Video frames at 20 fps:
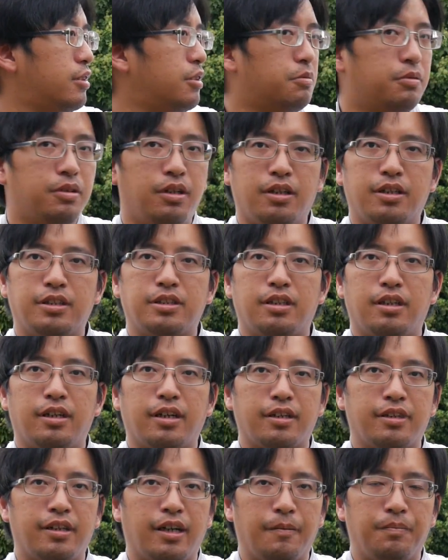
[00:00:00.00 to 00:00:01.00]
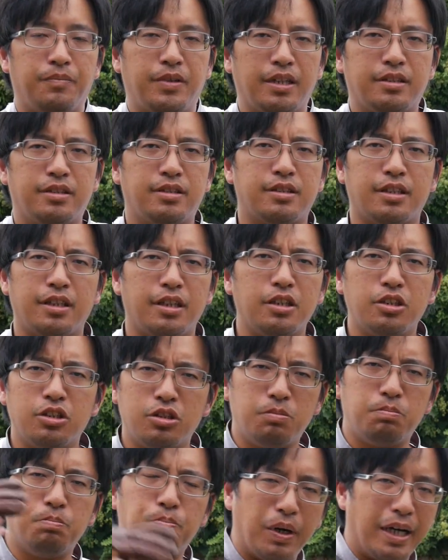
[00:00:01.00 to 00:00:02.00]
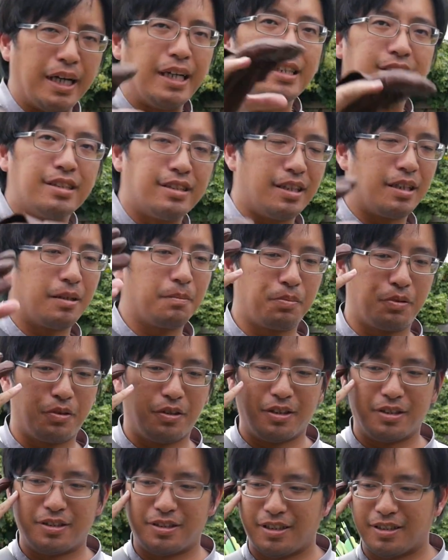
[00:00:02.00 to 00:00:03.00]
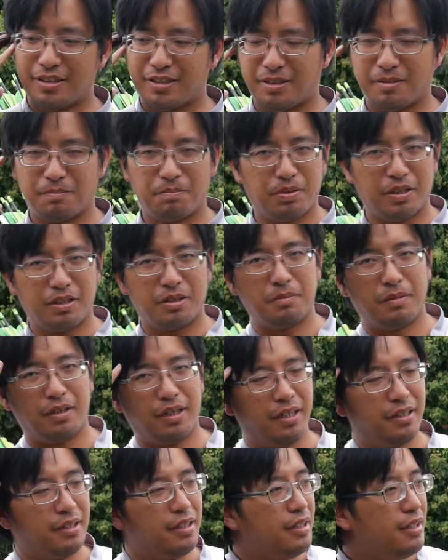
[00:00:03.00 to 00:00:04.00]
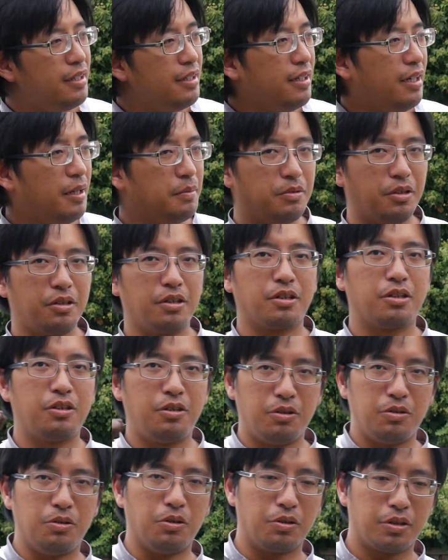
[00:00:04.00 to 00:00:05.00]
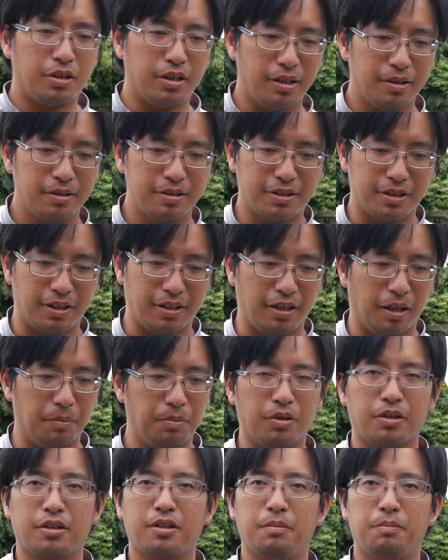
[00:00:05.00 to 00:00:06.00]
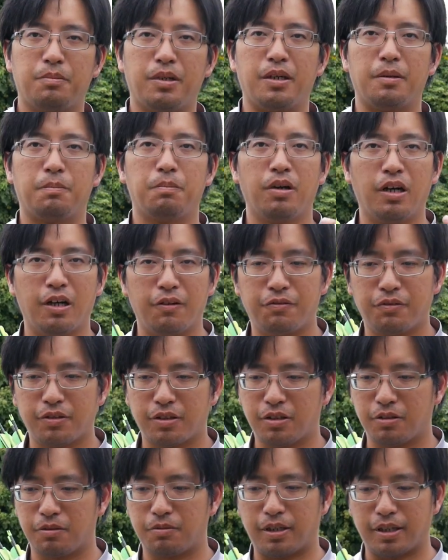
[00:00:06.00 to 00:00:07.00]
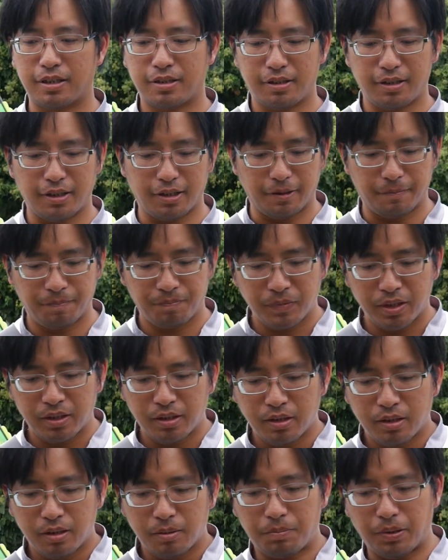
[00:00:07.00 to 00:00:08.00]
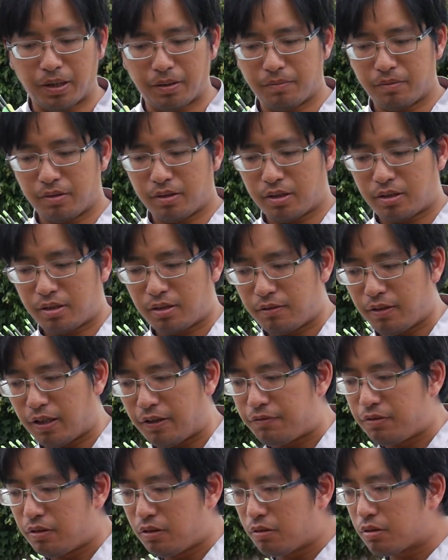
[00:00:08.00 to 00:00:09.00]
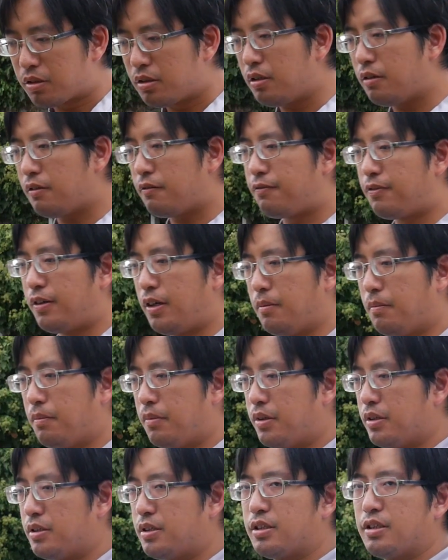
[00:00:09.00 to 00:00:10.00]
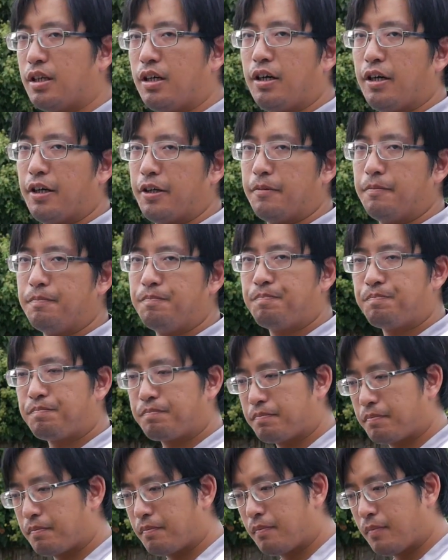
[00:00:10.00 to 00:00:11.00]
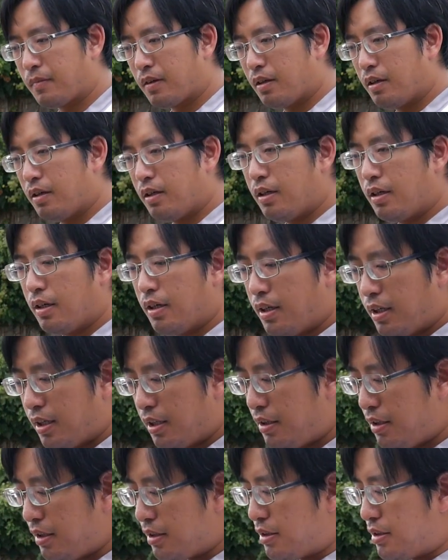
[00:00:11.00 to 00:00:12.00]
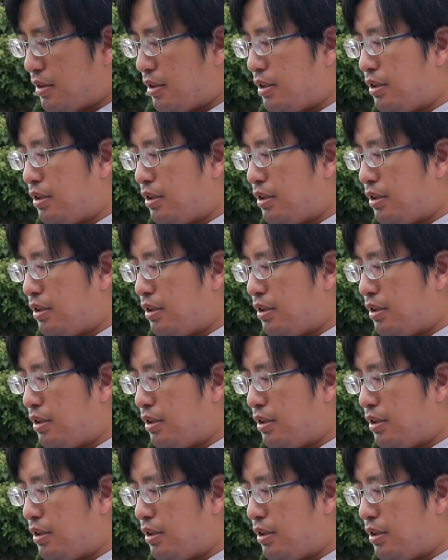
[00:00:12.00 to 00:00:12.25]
you release like that. That's the basic process, and bear in mind, I'm not a kyudoka, so I'm not going to be perfectly correct here. But if you look at it from the side, it is